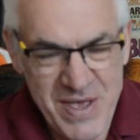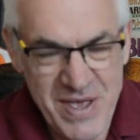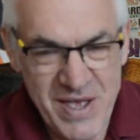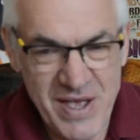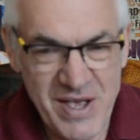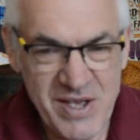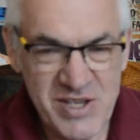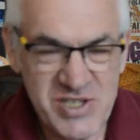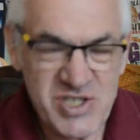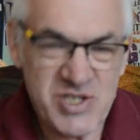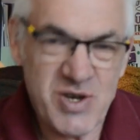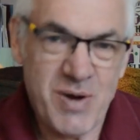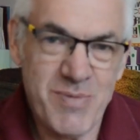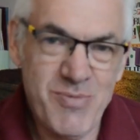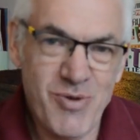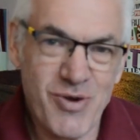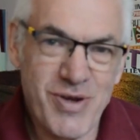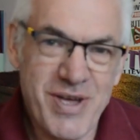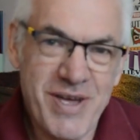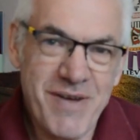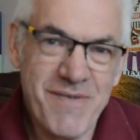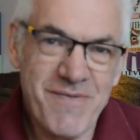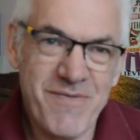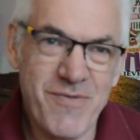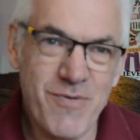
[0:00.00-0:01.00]
so I'm
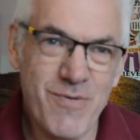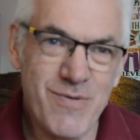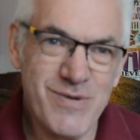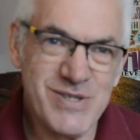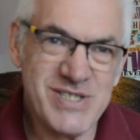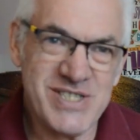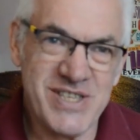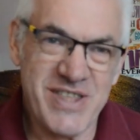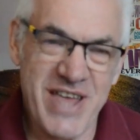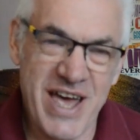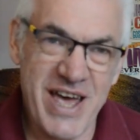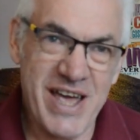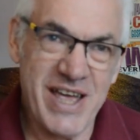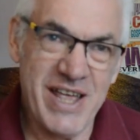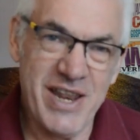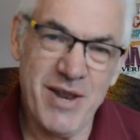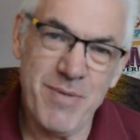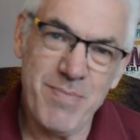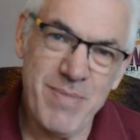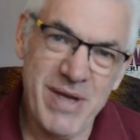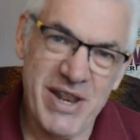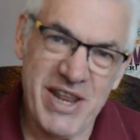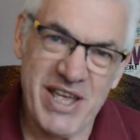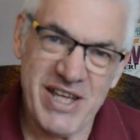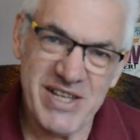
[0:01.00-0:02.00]
looking forward to that in a
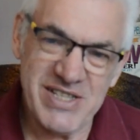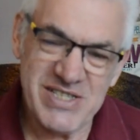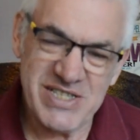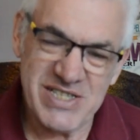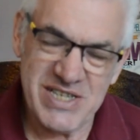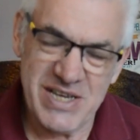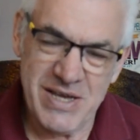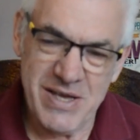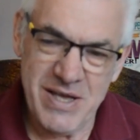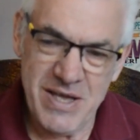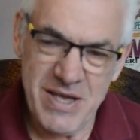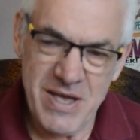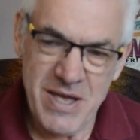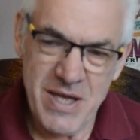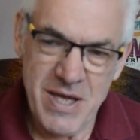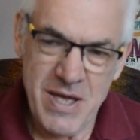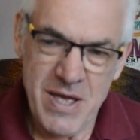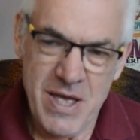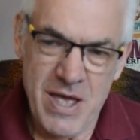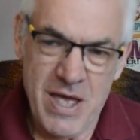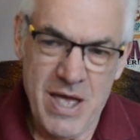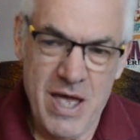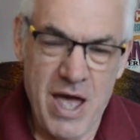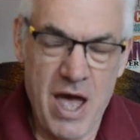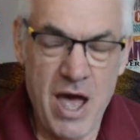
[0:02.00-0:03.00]
minute.
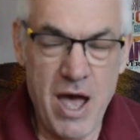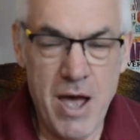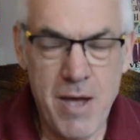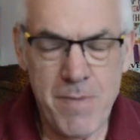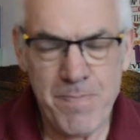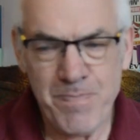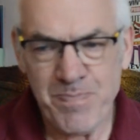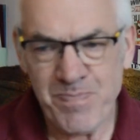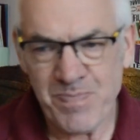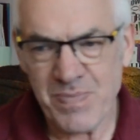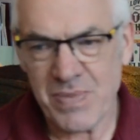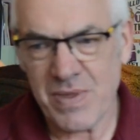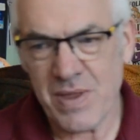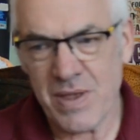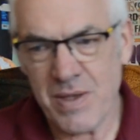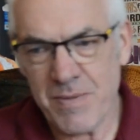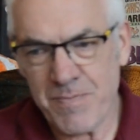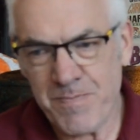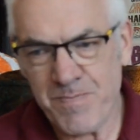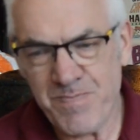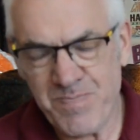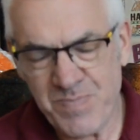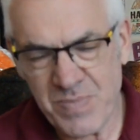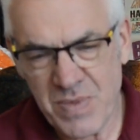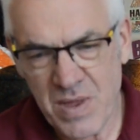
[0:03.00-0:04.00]

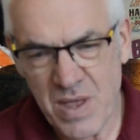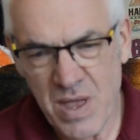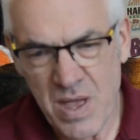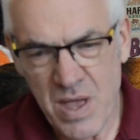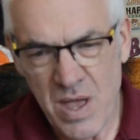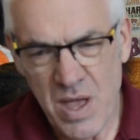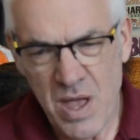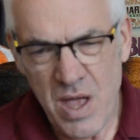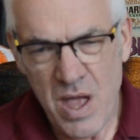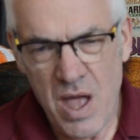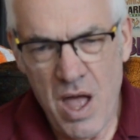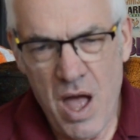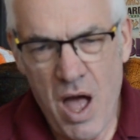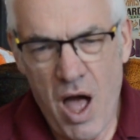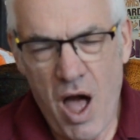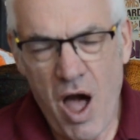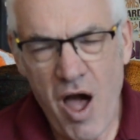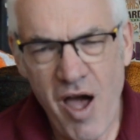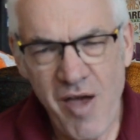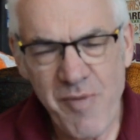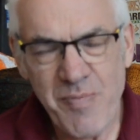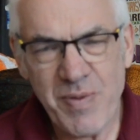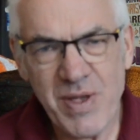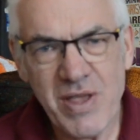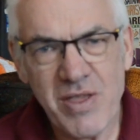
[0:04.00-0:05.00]

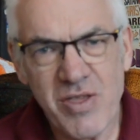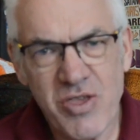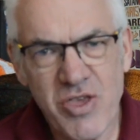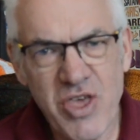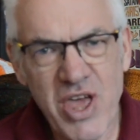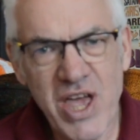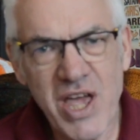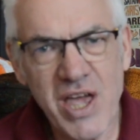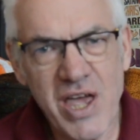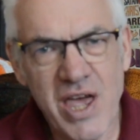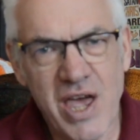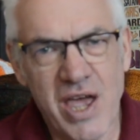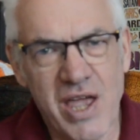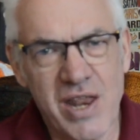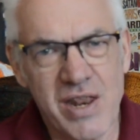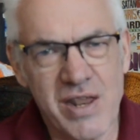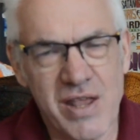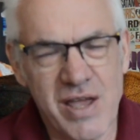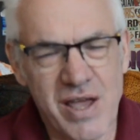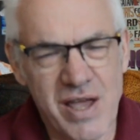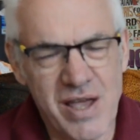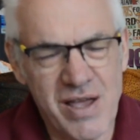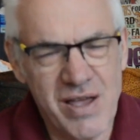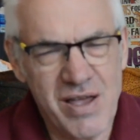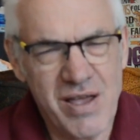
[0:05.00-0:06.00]
I've been thinking
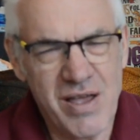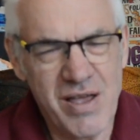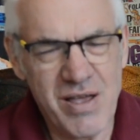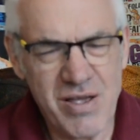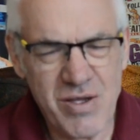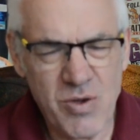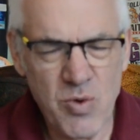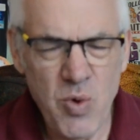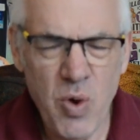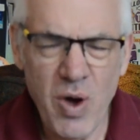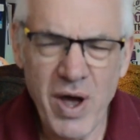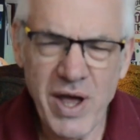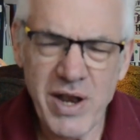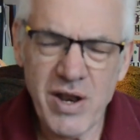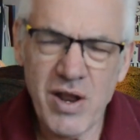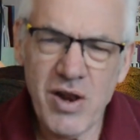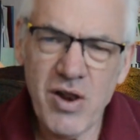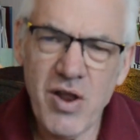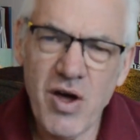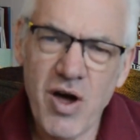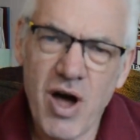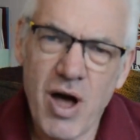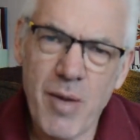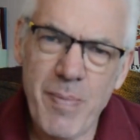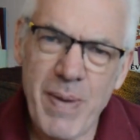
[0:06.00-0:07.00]
quite a
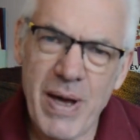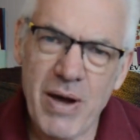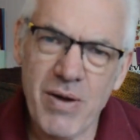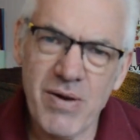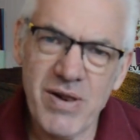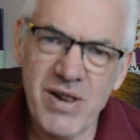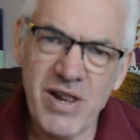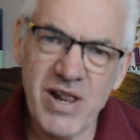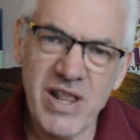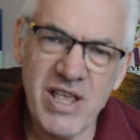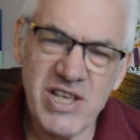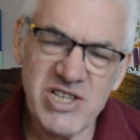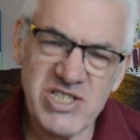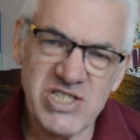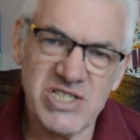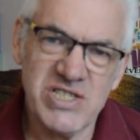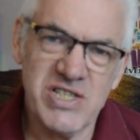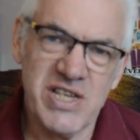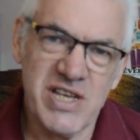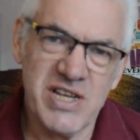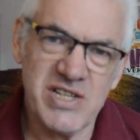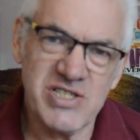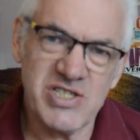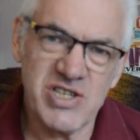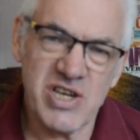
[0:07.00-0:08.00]
lot about
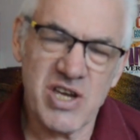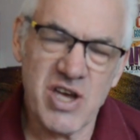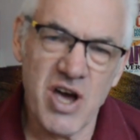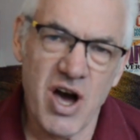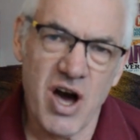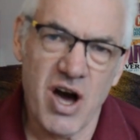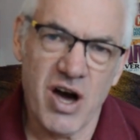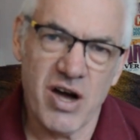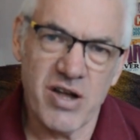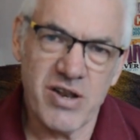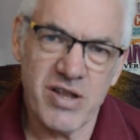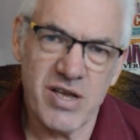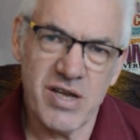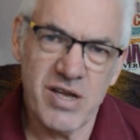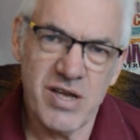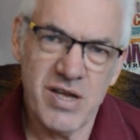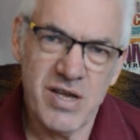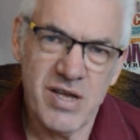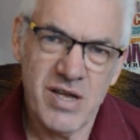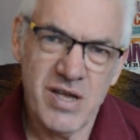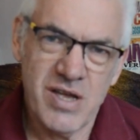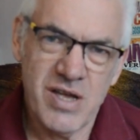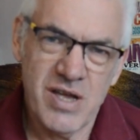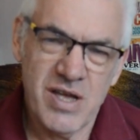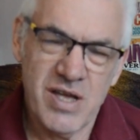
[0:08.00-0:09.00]
listening to God.
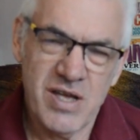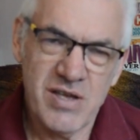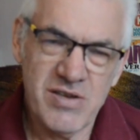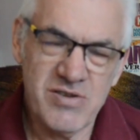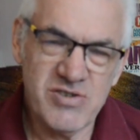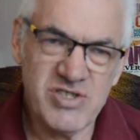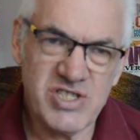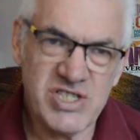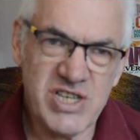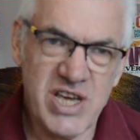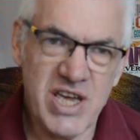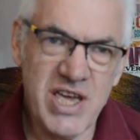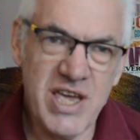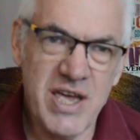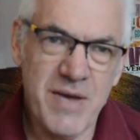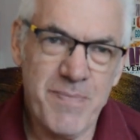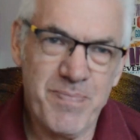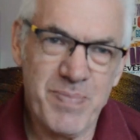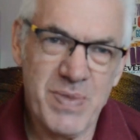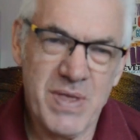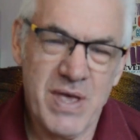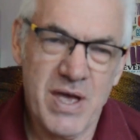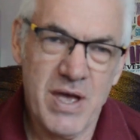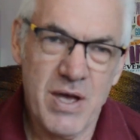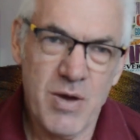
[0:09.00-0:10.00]
You see,
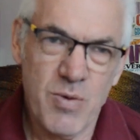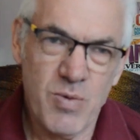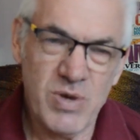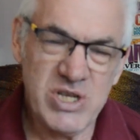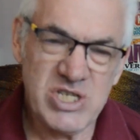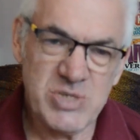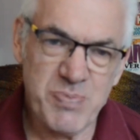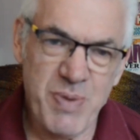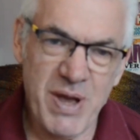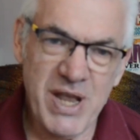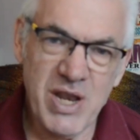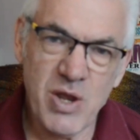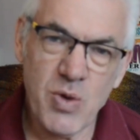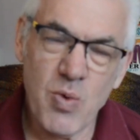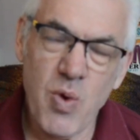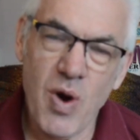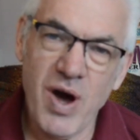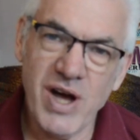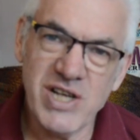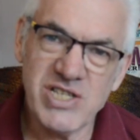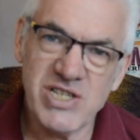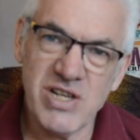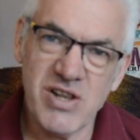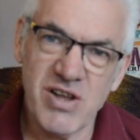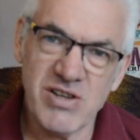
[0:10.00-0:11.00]
we spend
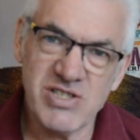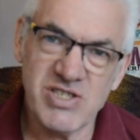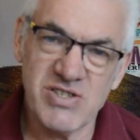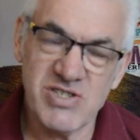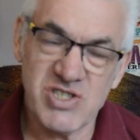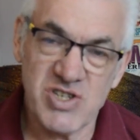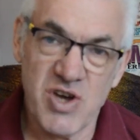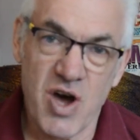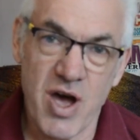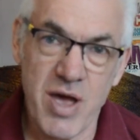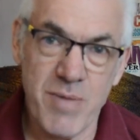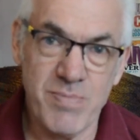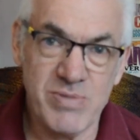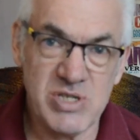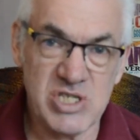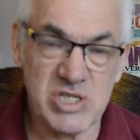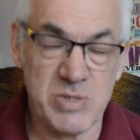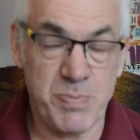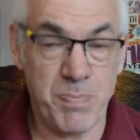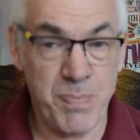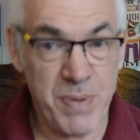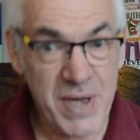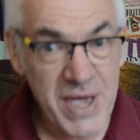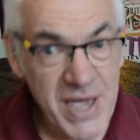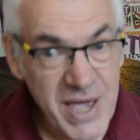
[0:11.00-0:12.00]
quite a lot of time
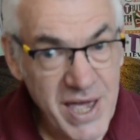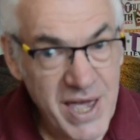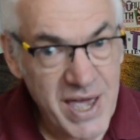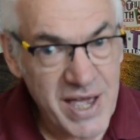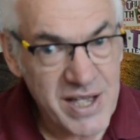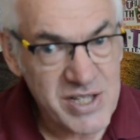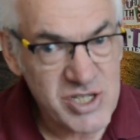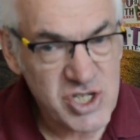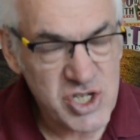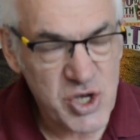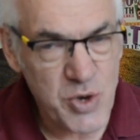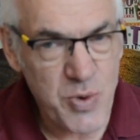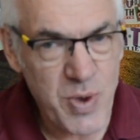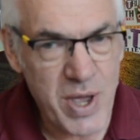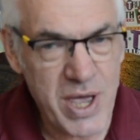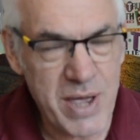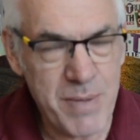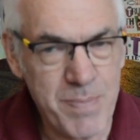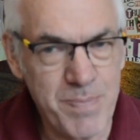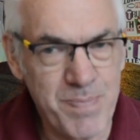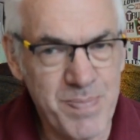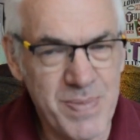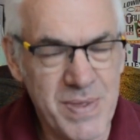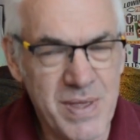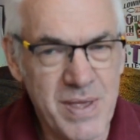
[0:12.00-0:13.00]
speaking to him,
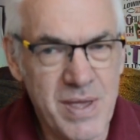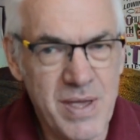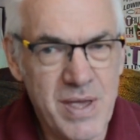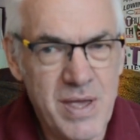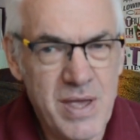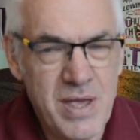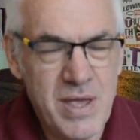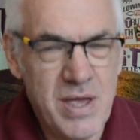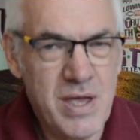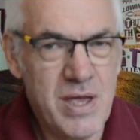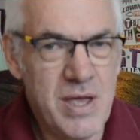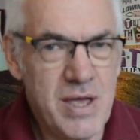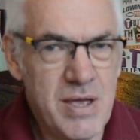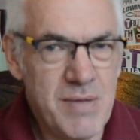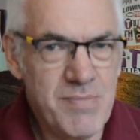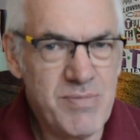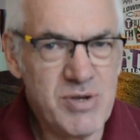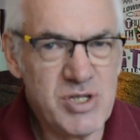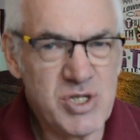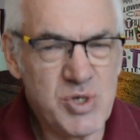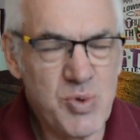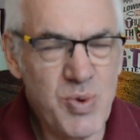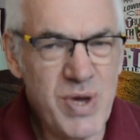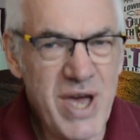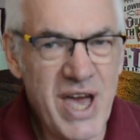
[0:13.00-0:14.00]
but
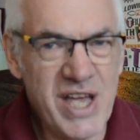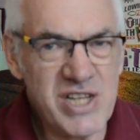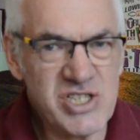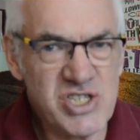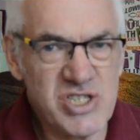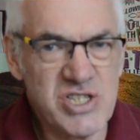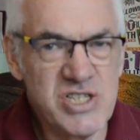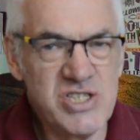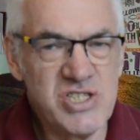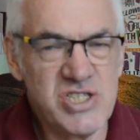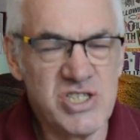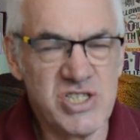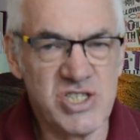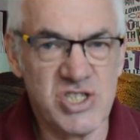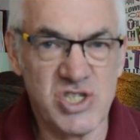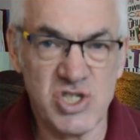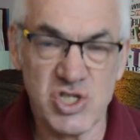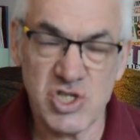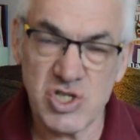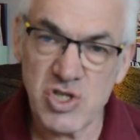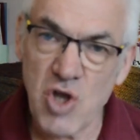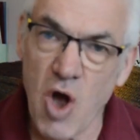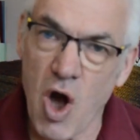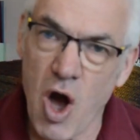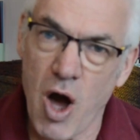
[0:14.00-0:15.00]
do we actually
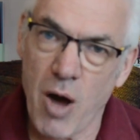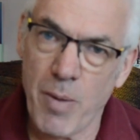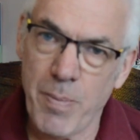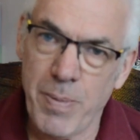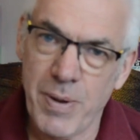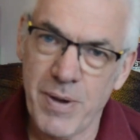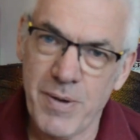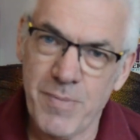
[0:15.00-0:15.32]
stop